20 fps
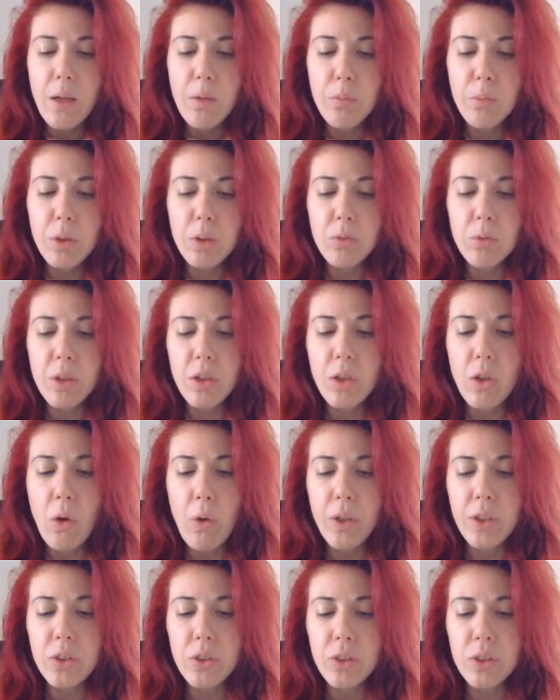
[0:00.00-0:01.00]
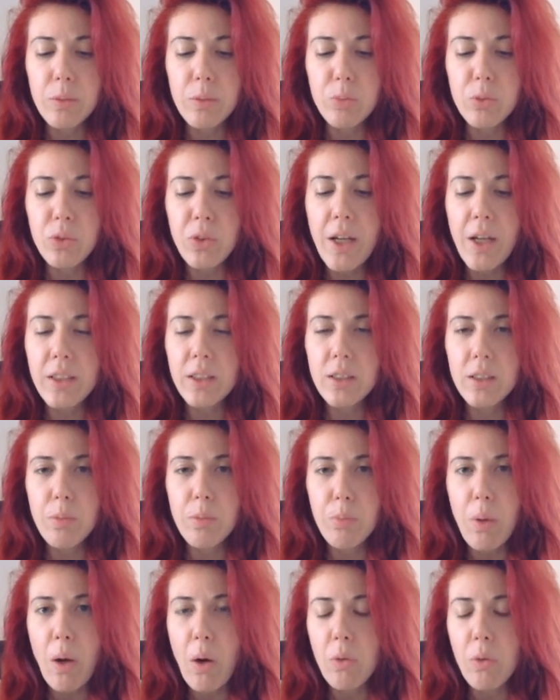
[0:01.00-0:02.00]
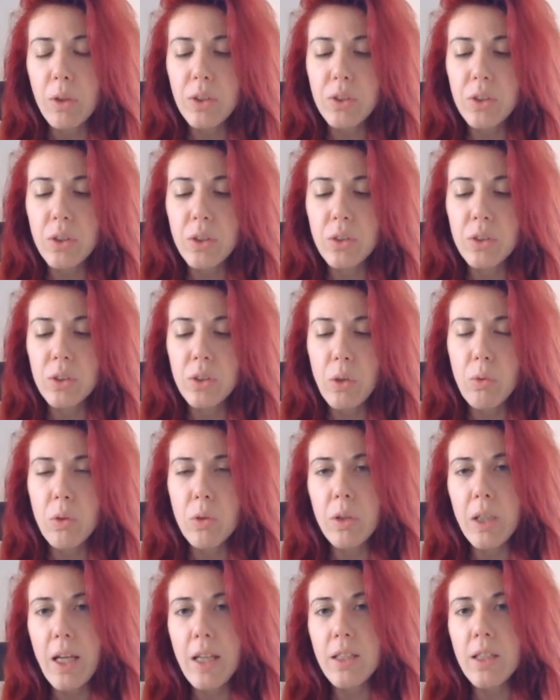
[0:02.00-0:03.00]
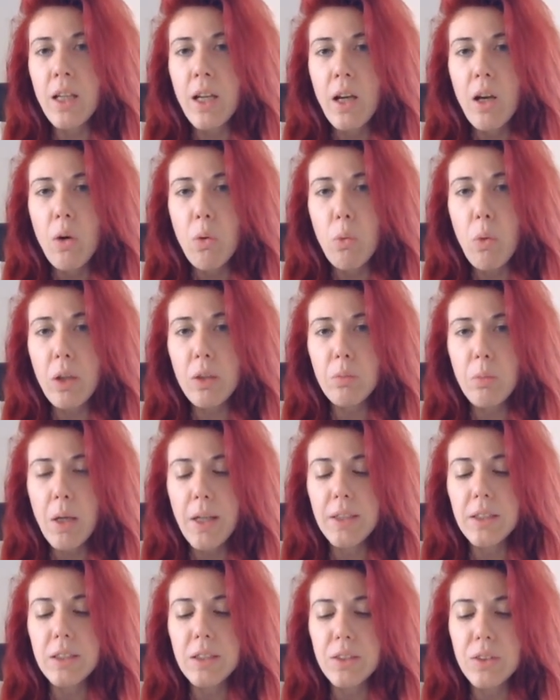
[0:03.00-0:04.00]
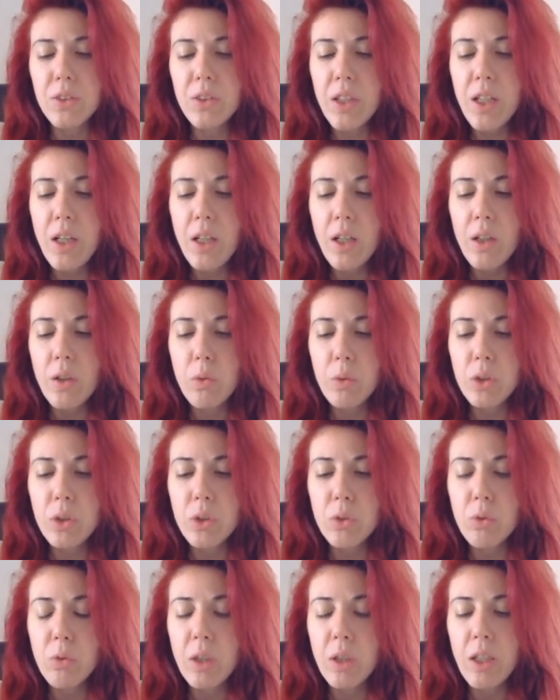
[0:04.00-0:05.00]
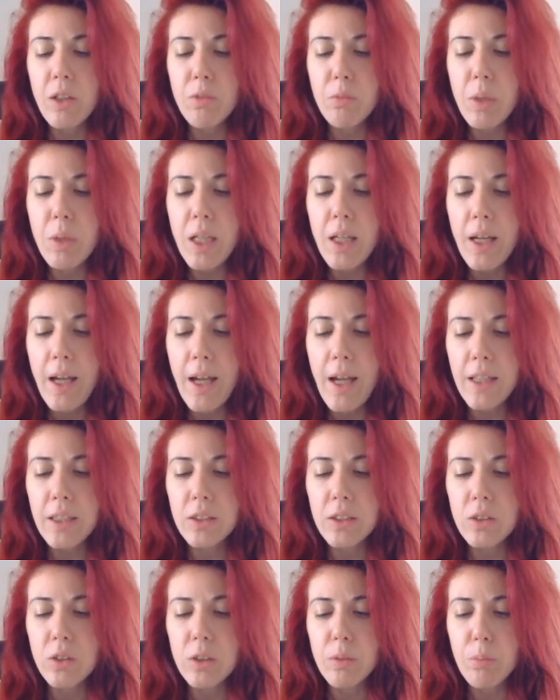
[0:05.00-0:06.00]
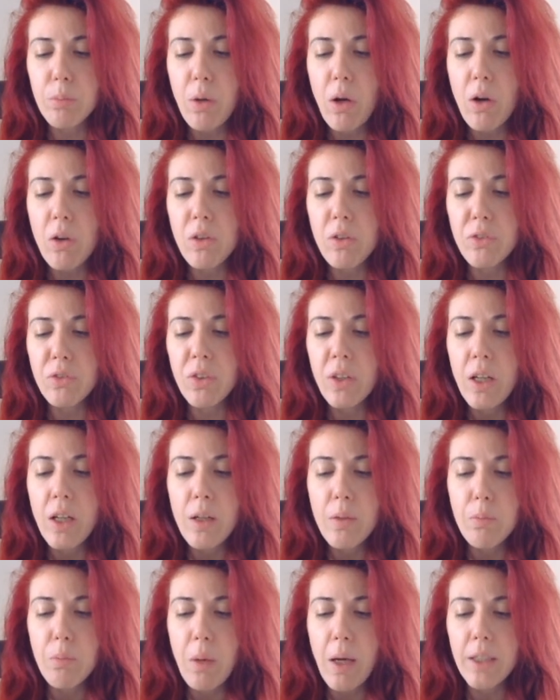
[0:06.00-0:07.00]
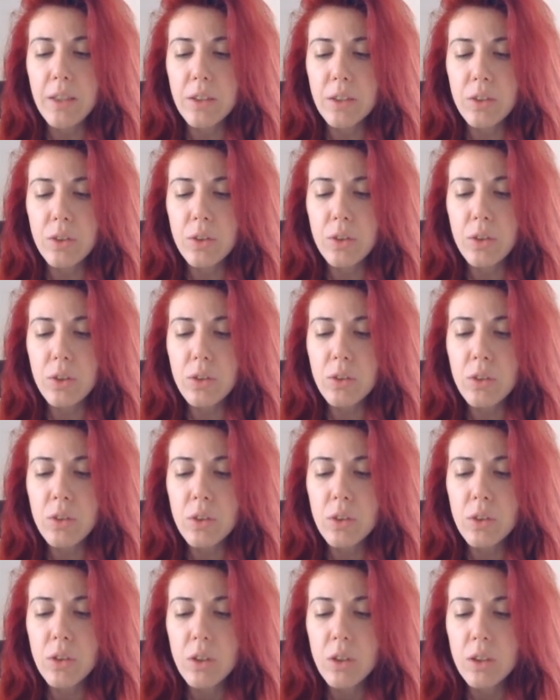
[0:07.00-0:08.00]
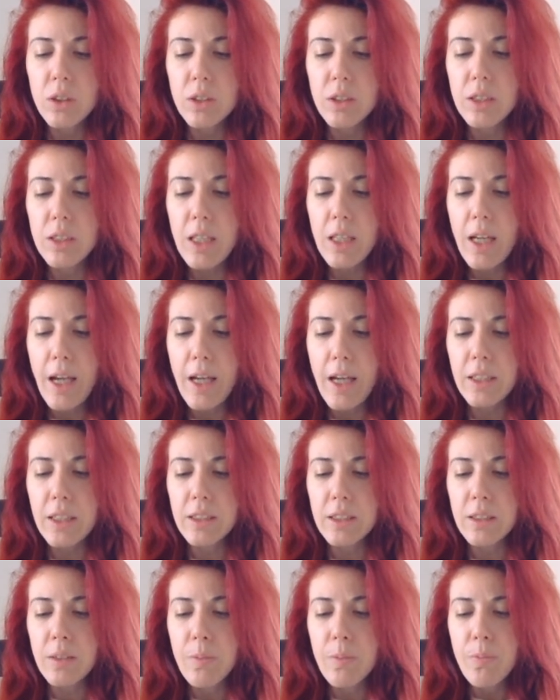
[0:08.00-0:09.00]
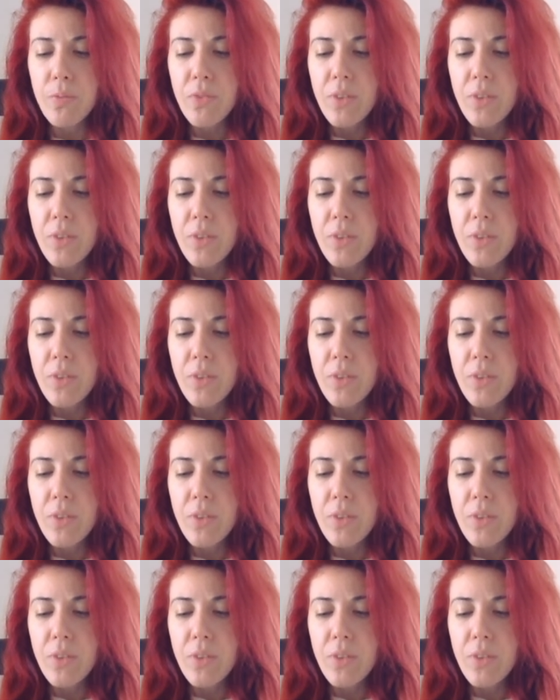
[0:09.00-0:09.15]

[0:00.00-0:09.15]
but we're going to subtract the powers. So we'll get one minus three, which will give me x on the power of minus two dx.